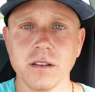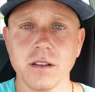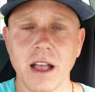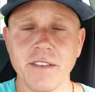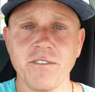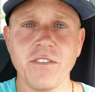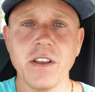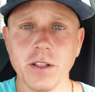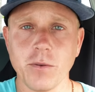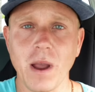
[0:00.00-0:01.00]
I can
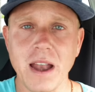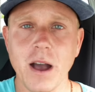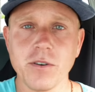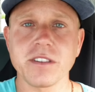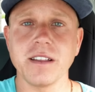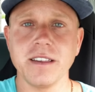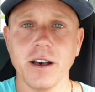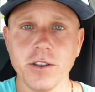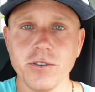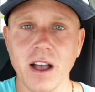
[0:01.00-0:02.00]
feel it right now as I
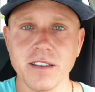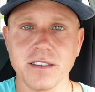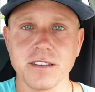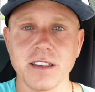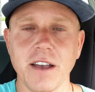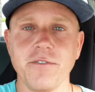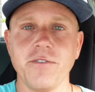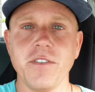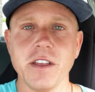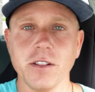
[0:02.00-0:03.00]
tell you guys this. I
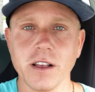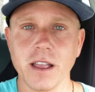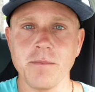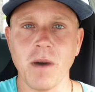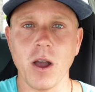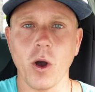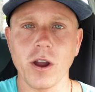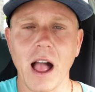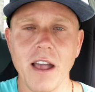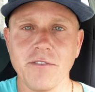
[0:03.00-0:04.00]
feel it in my
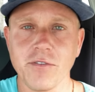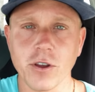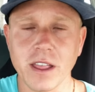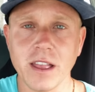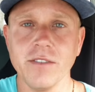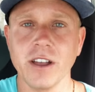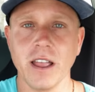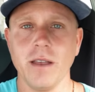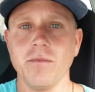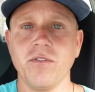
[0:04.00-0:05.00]
heart. I have forgiven
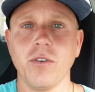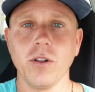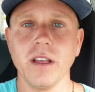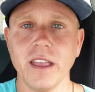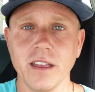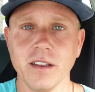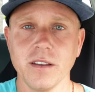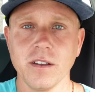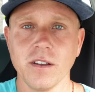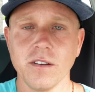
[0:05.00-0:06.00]
him fully
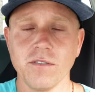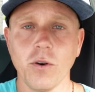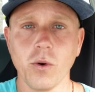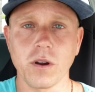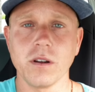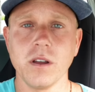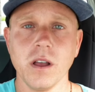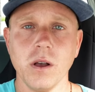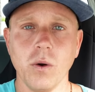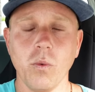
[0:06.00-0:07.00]
for
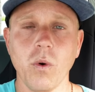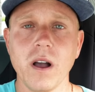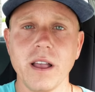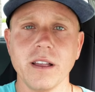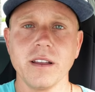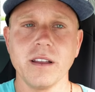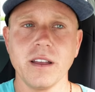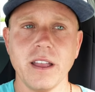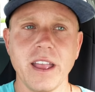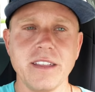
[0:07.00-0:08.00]
what
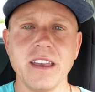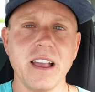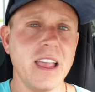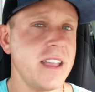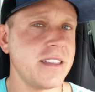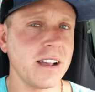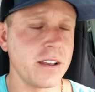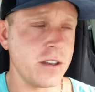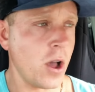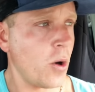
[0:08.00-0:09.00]
he did. He
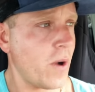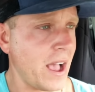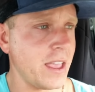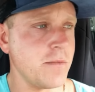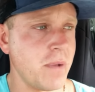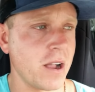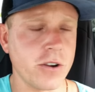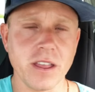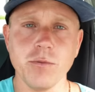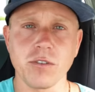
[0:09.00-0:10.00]
didn't know any better.
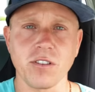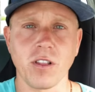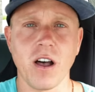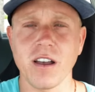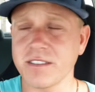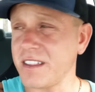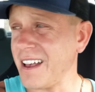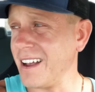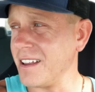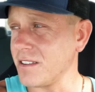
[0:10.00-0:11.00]
He was lost,
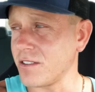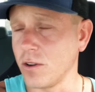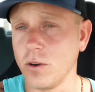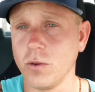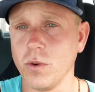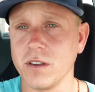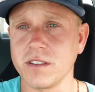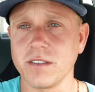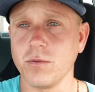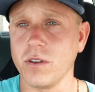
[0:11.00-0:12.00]
and his soul
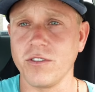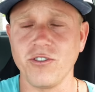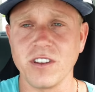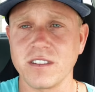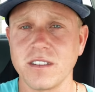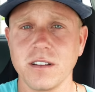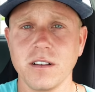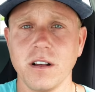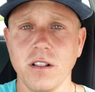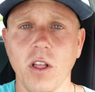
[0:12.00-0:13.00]
was just
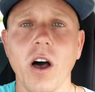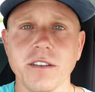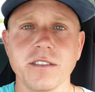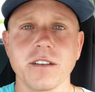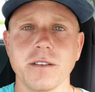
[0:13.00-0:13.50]
lost.